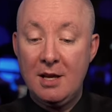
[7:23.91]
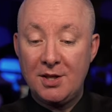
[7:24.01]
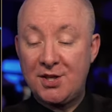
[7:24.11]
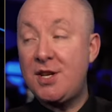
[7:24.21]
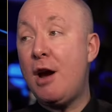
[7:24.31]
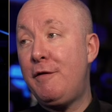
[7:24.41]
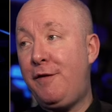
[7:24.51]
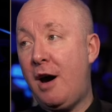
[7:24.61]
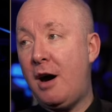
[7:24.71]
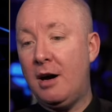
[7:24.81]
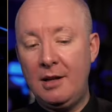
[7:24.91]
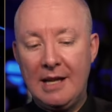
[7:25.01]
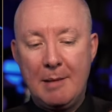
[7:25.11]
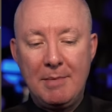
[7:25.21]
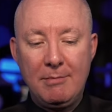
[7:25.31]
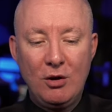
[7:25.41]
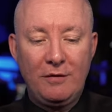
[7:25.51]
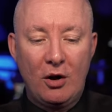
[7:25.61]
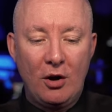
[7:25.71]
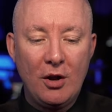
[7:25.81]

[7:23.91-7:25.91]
so far, let me move on.